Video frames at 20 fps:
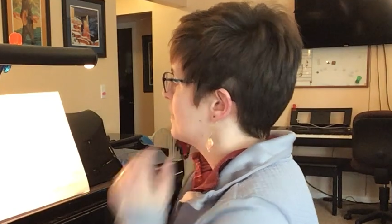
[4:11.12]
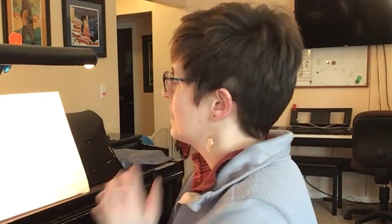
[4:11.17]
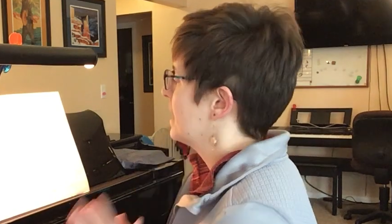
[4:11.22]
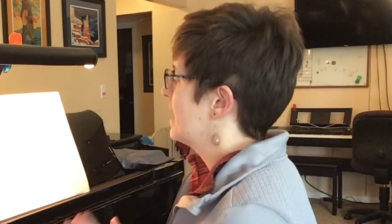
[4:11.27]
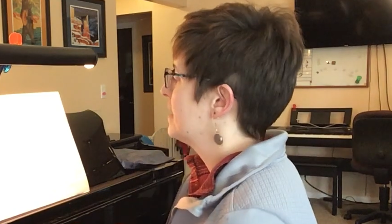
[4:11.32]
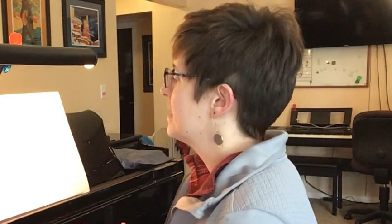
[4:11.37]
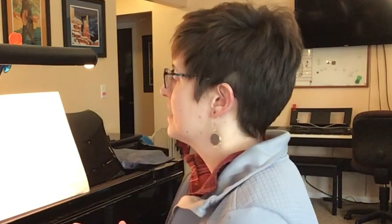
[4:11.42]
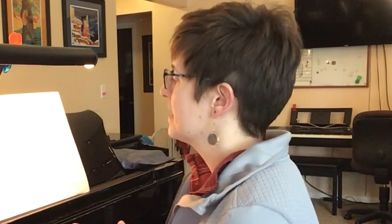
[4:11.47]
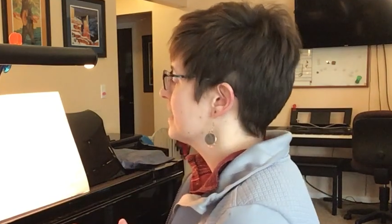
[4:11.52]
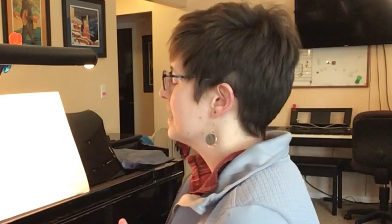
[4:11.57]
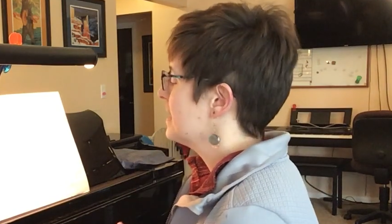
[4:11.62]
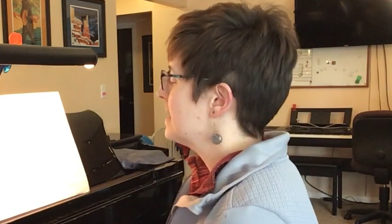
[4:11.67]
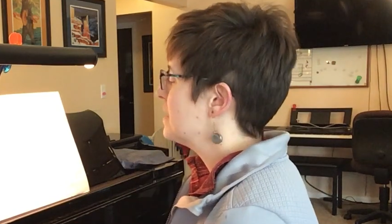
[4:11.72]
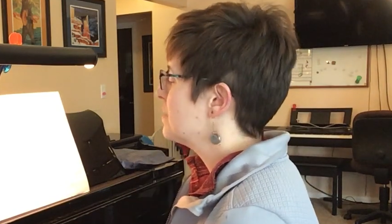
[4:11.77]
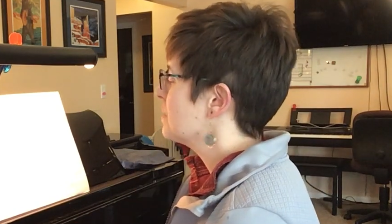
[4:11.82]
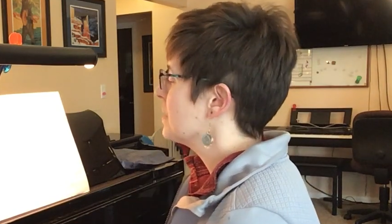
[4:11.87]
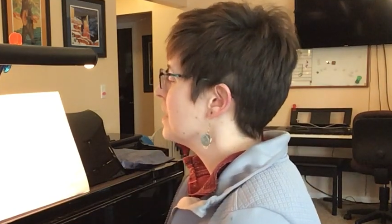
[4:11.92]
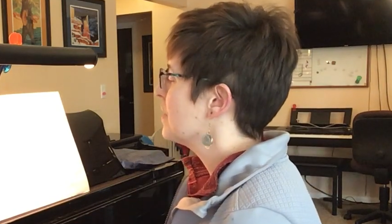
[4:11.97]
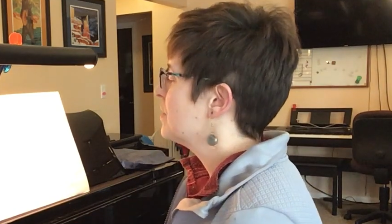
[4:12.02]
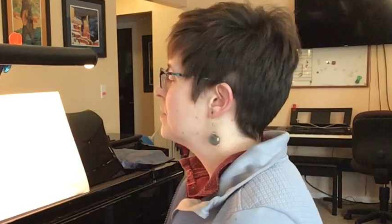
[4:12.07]
And the thing
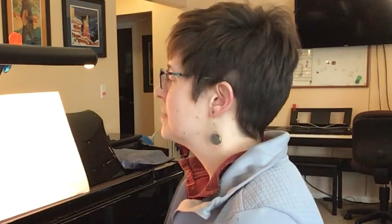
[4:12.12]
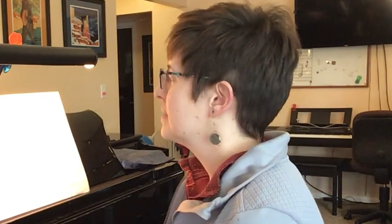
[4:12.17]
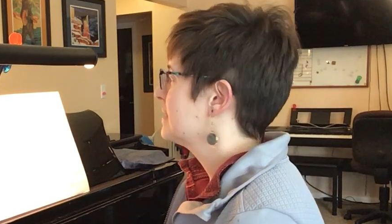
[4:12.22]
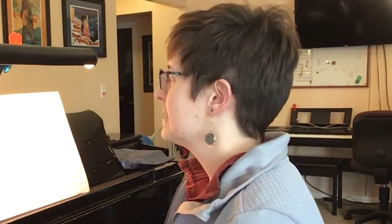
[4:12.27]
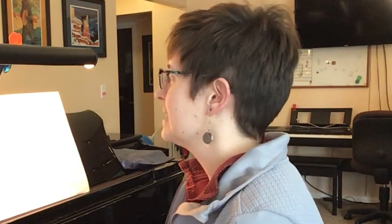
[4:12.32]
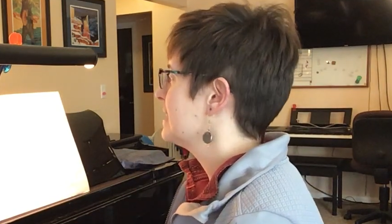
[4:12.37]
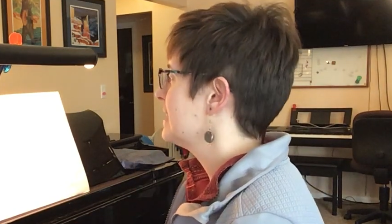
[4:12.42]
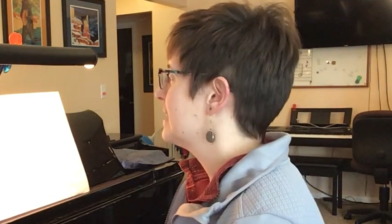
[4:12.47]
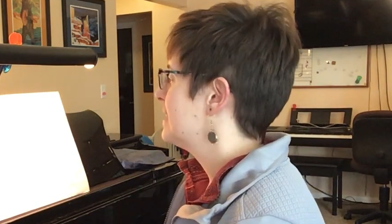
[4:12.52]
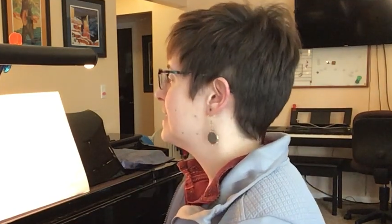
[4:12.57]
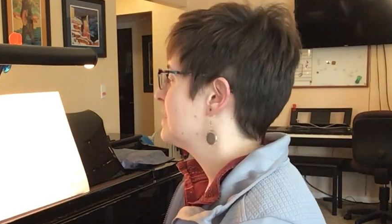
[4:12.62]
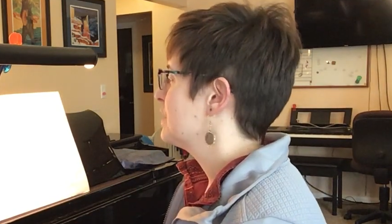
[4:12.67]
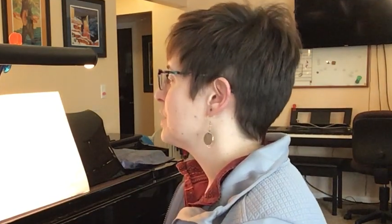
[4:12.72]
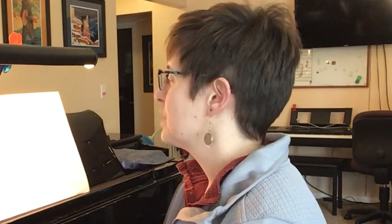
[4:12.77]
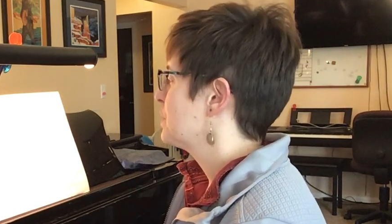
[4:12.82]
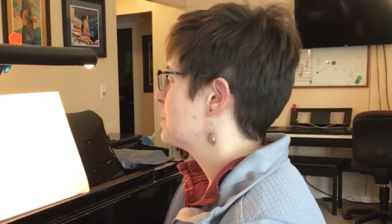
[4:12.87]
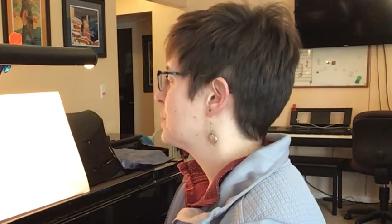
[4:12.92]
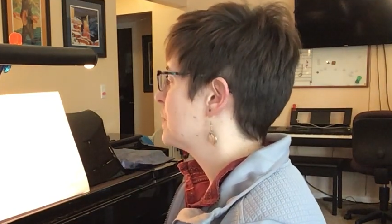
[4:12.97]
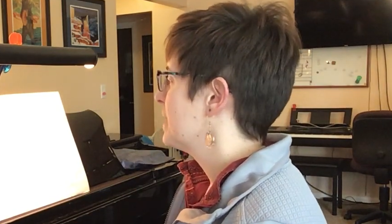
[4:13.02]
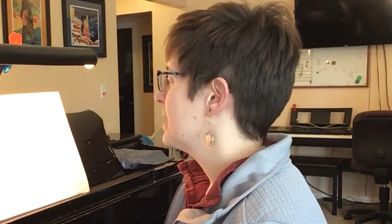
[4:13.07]
about these
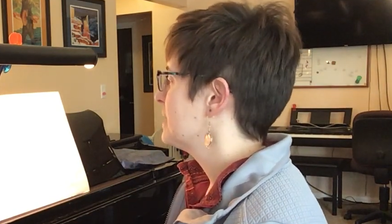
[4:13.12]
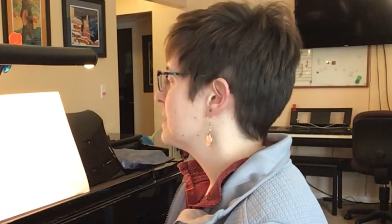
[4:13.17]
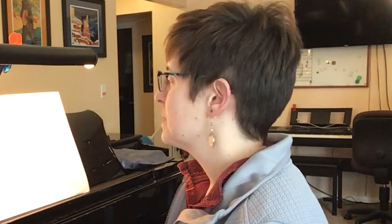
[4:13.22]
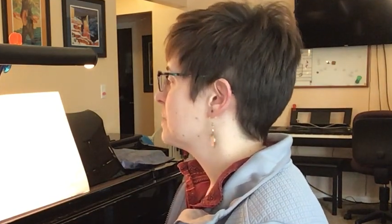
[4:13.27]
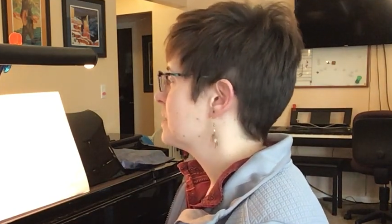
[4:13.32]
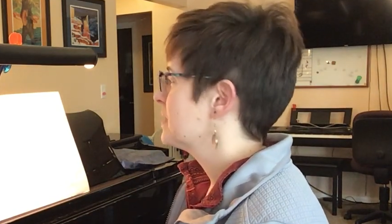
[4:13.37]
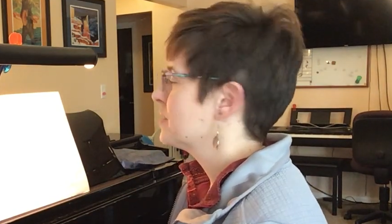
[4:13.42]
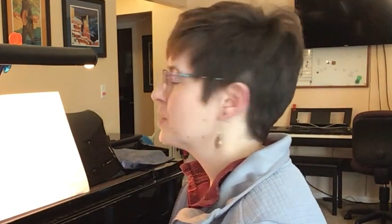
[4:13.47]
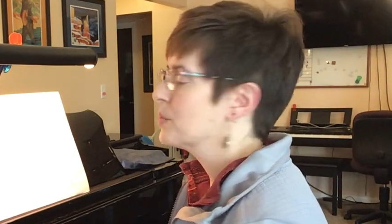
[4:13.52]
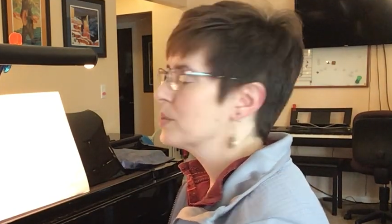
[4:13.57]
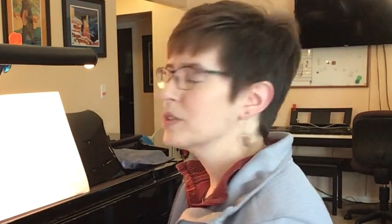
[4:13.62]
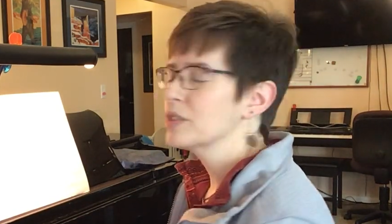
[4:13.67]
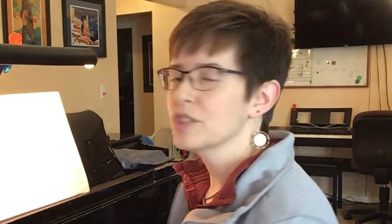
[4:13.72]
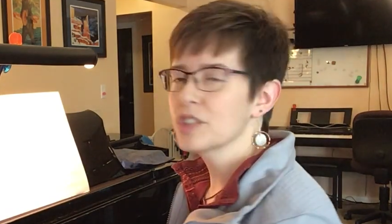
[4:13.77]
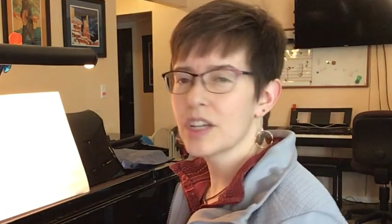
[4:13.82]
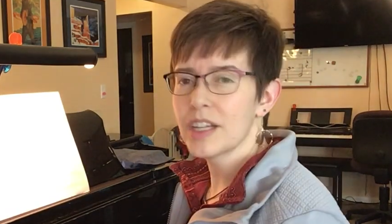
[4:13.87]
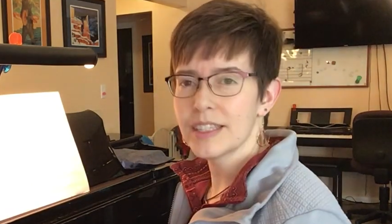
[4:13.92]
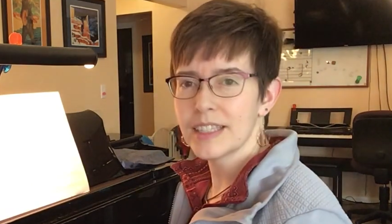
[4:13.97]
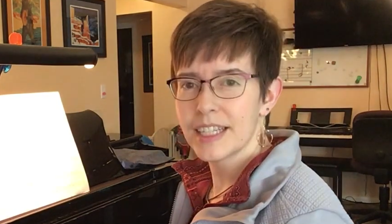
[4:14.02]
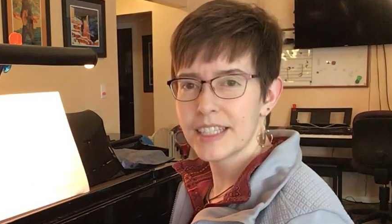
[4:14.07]
arrangements where
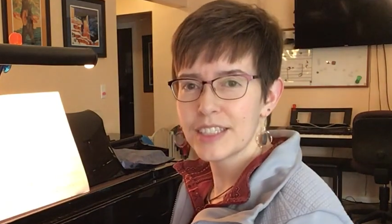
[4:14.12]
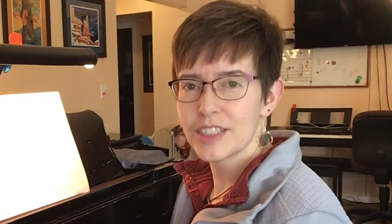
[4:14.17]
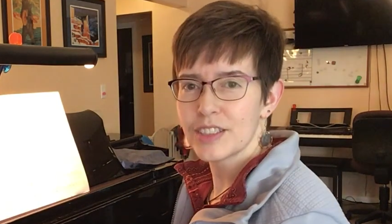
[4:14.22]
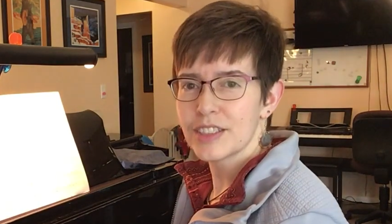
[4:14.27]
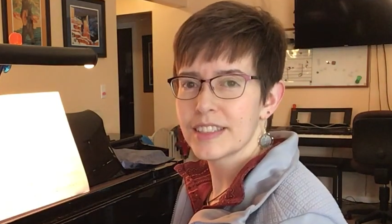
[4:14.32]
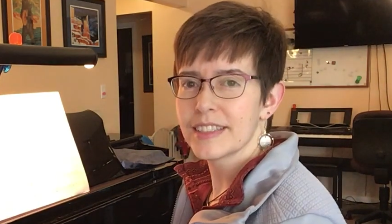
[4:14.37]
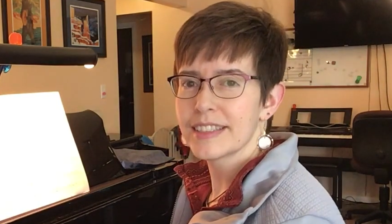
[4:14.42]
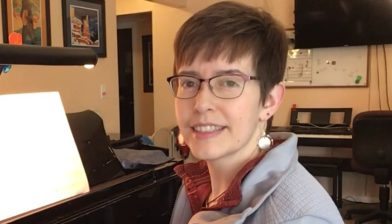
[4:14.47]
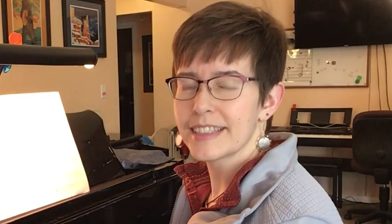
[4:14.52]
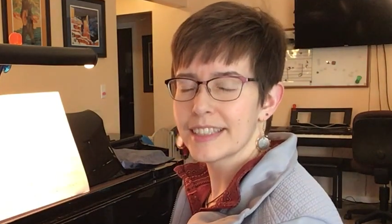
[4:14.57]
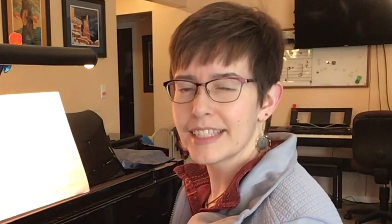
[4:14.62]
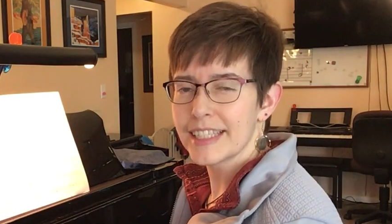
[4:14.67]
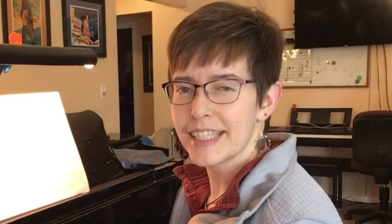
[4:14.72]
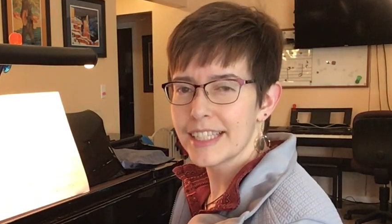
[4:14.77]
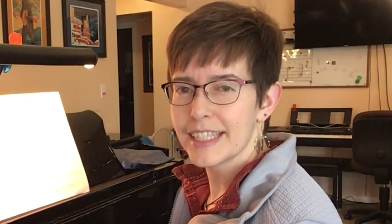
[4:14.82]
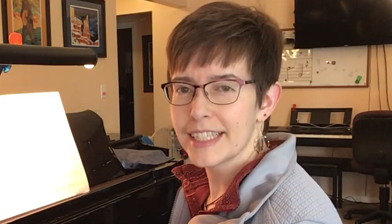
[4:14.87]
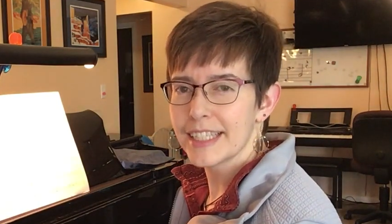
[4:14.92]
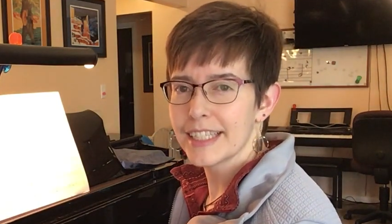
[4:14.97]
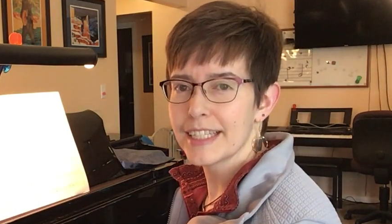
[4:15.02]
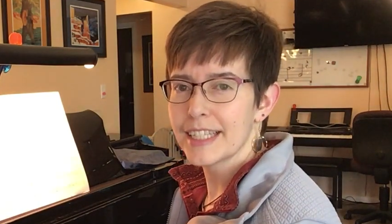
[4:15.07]
John Legend is
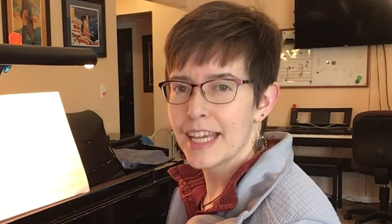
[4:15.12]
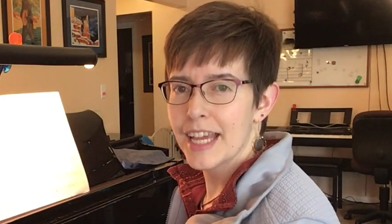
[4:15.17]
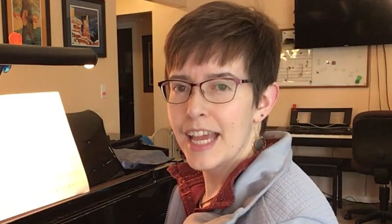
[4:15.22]
singing it,